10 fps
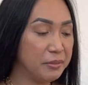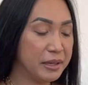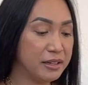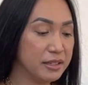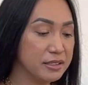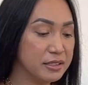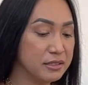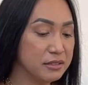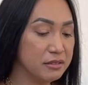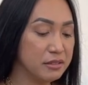
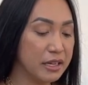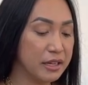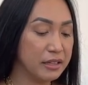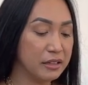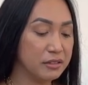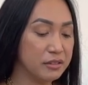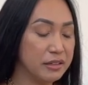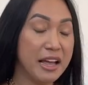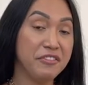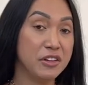because yeah,
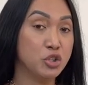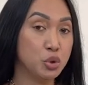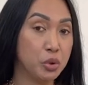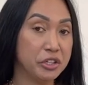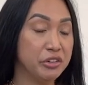life is short.